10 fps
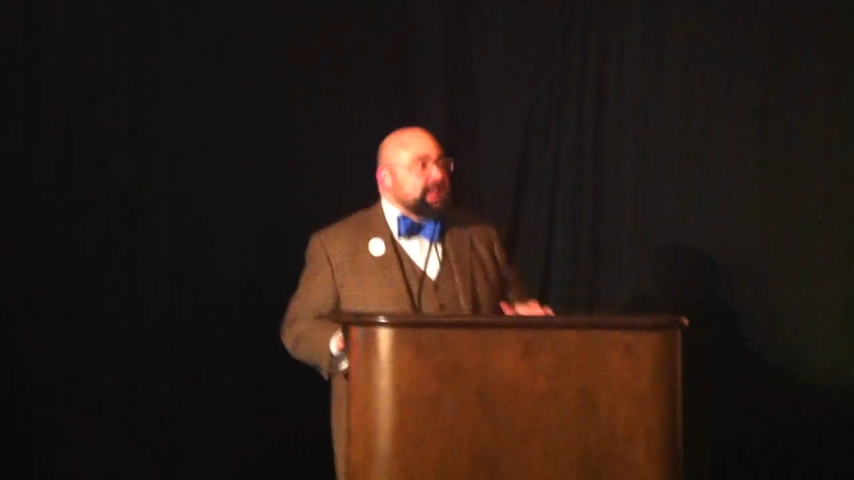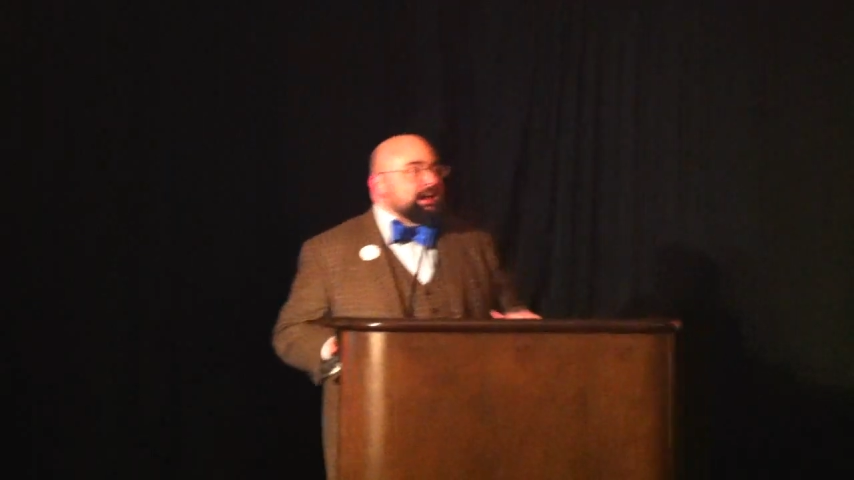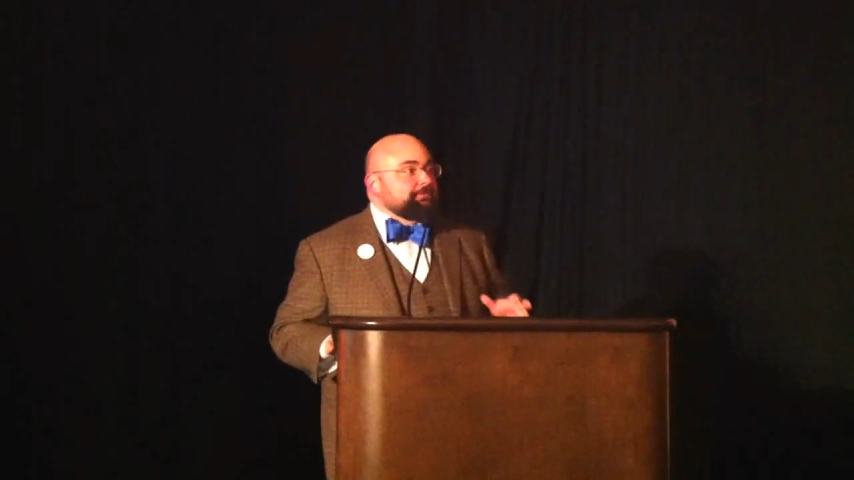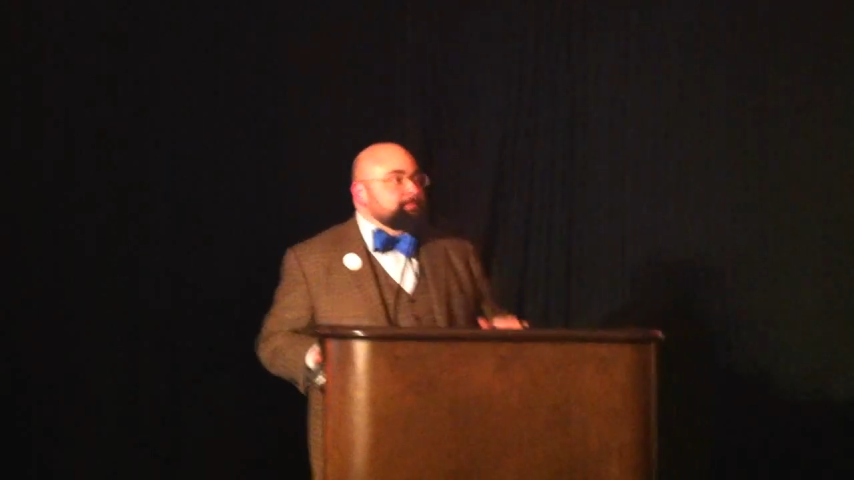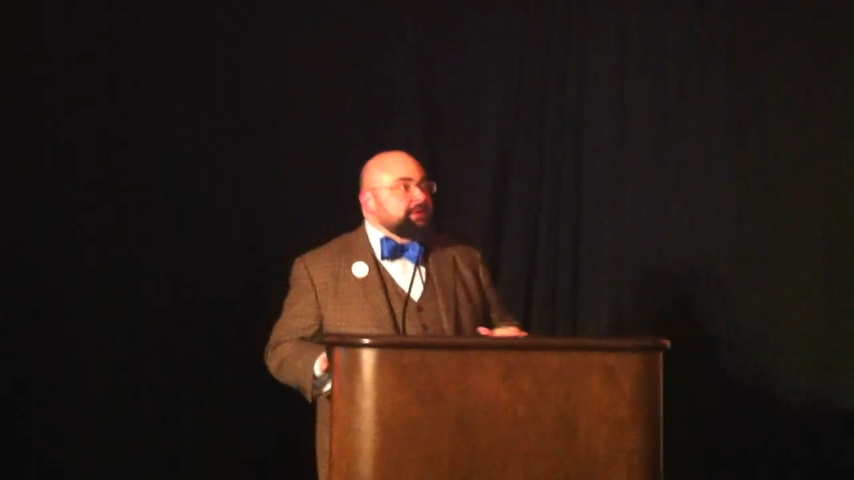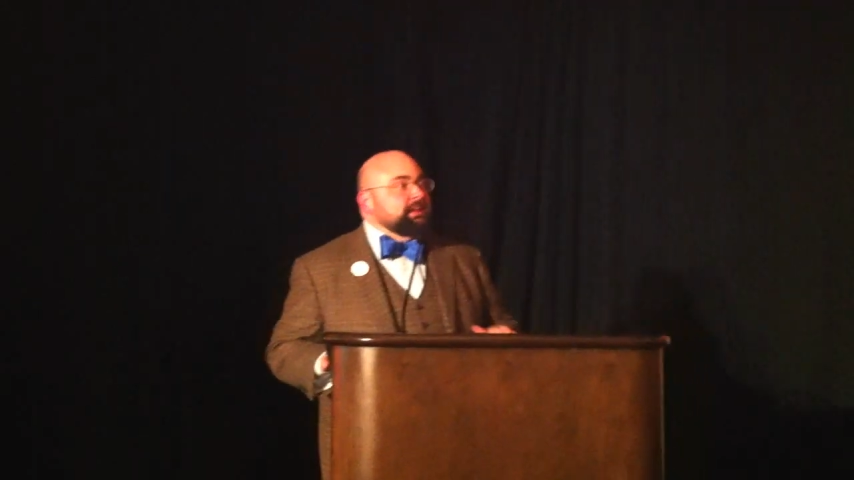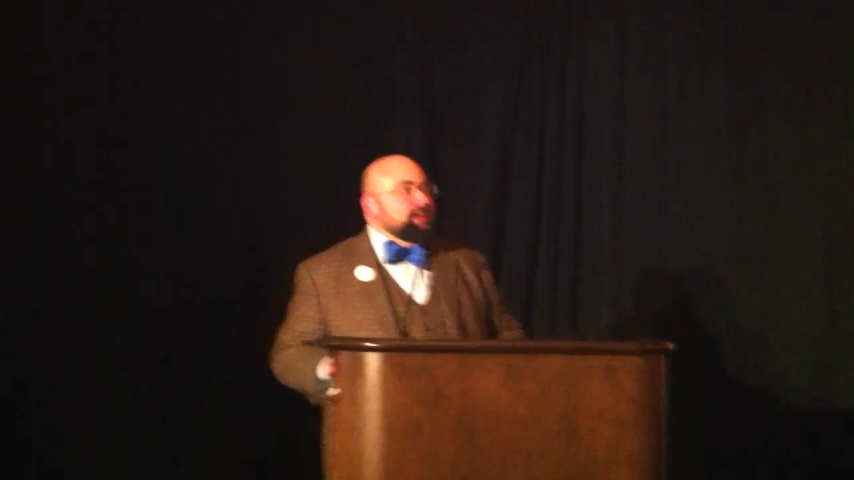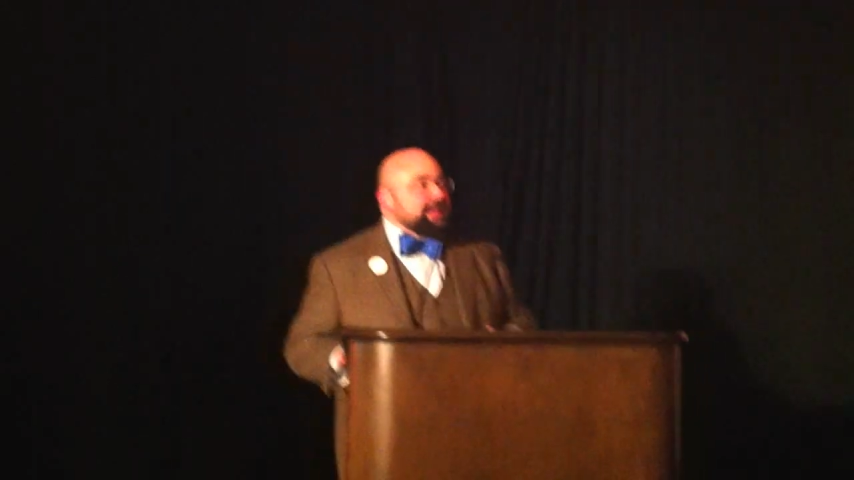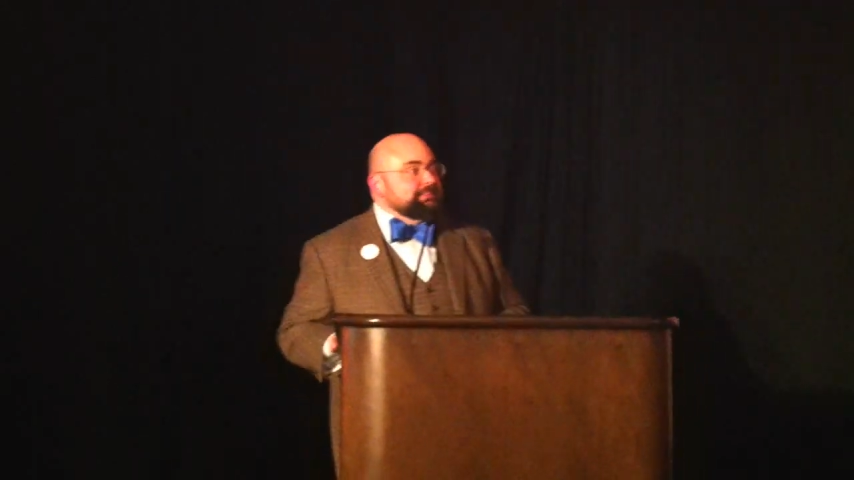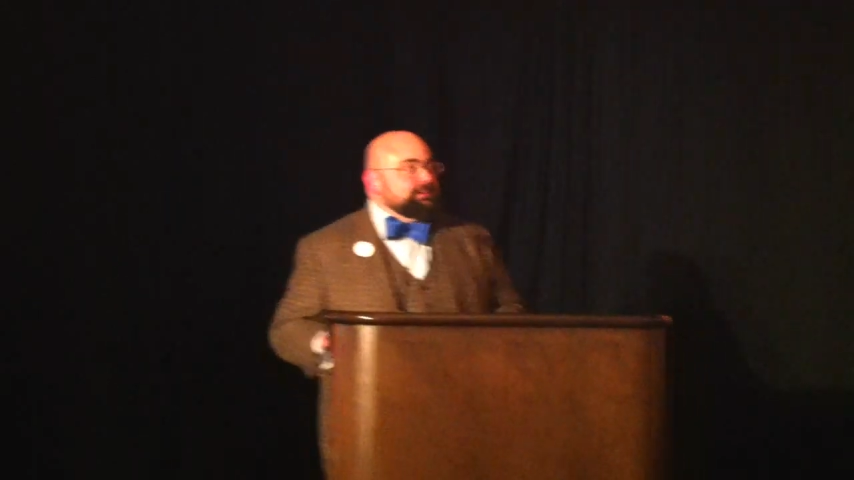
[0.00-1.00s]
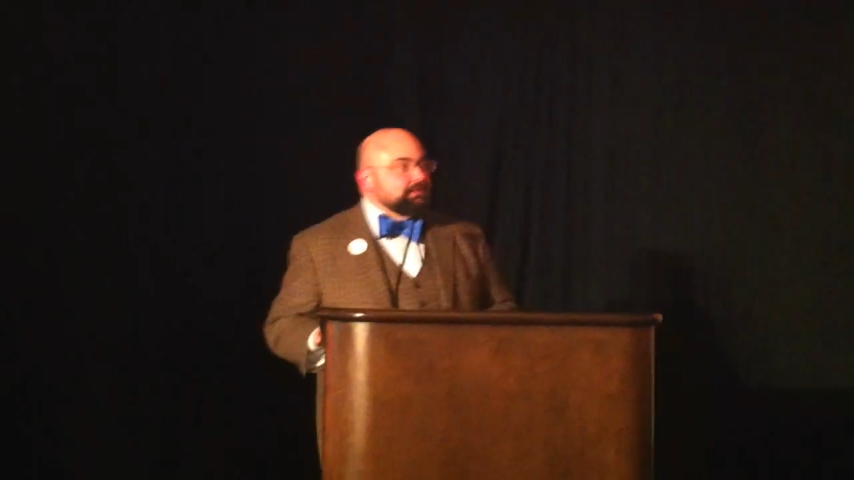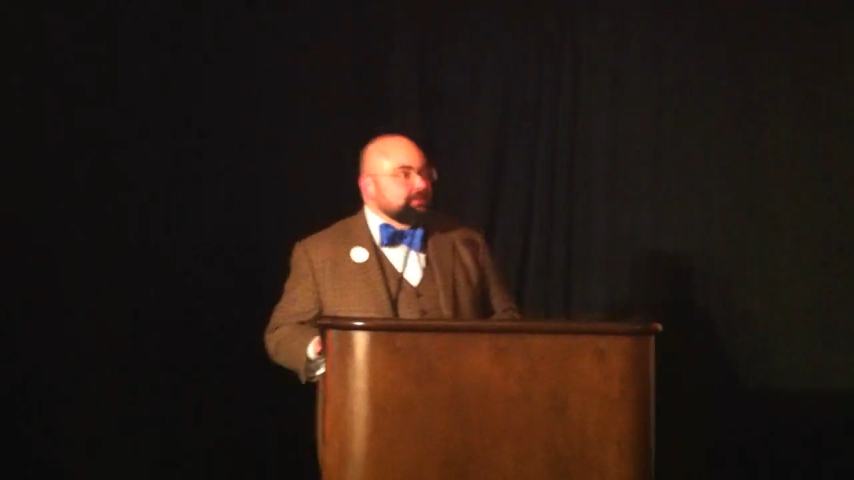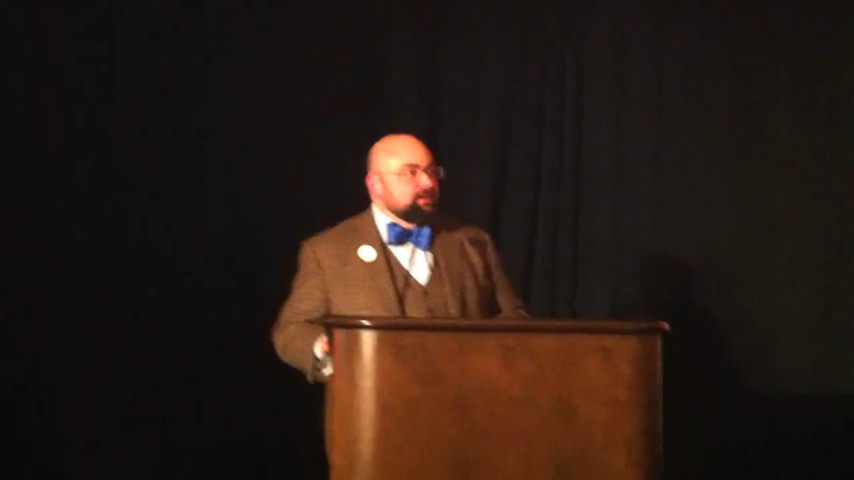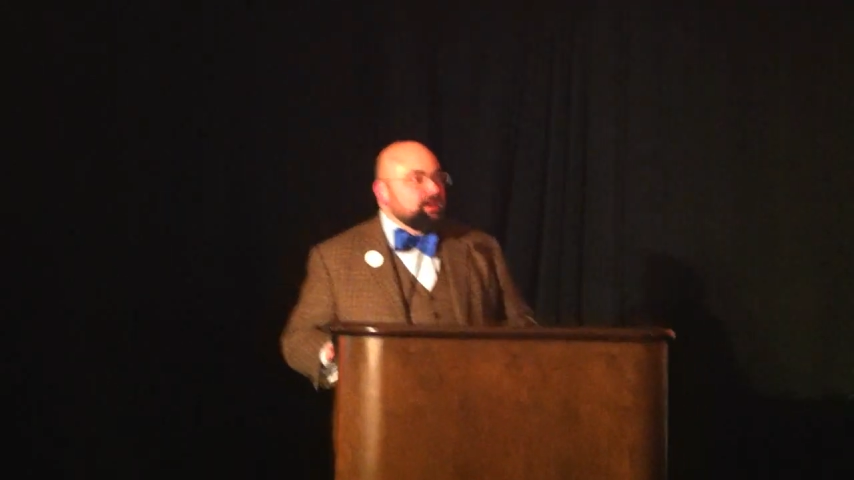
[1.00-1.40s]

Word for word: Act from being enacted.